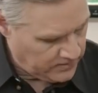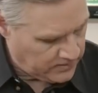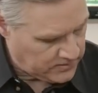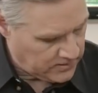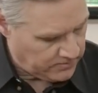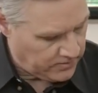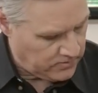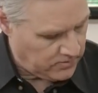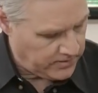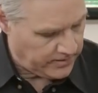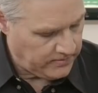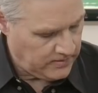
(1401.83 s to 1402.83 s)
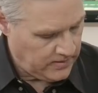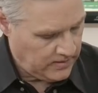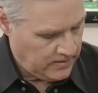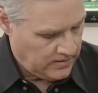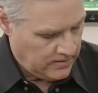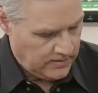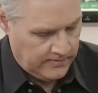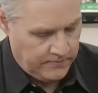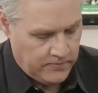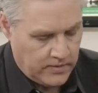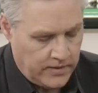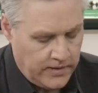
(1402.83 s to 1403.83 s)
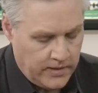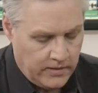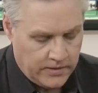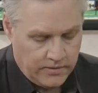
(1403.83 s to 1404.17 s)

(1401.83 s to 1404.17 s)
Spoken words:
we'll stop recording. And now I